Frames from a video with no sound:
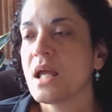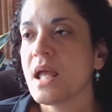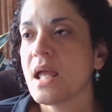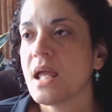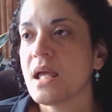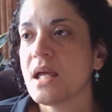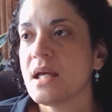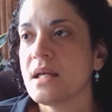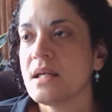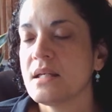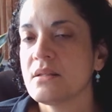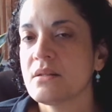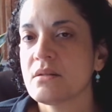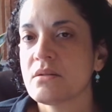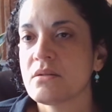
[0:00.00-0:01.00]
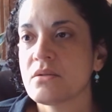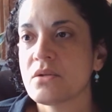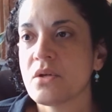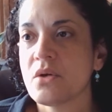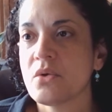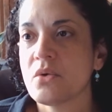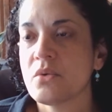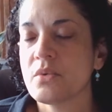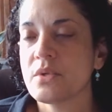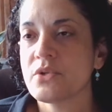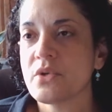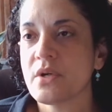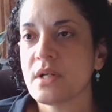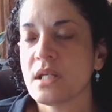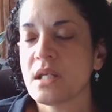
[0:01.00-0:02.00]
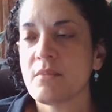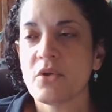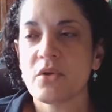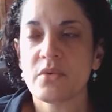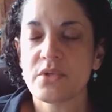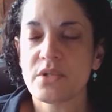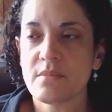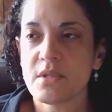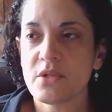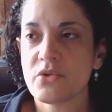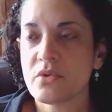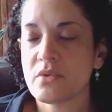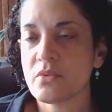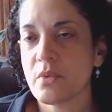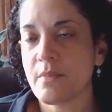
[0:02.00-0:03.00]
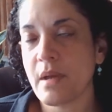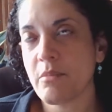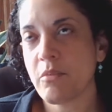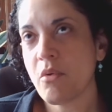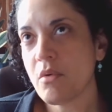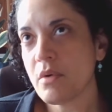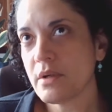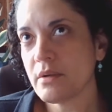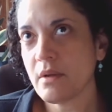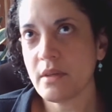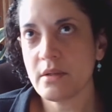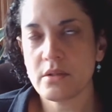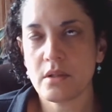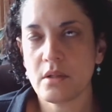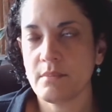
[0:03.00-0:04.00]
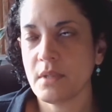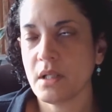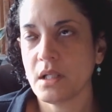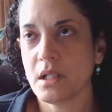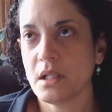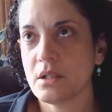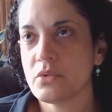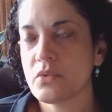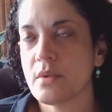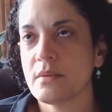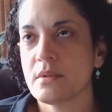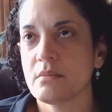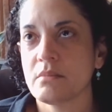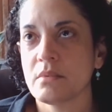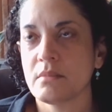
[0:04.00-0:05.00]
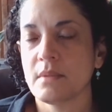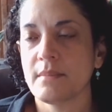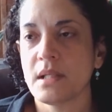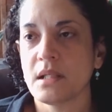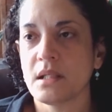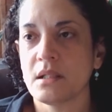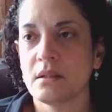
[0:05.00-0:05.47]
And so we started chemo. There were some issues with my port and all this other. I'm not going to get into it. I'm going to make it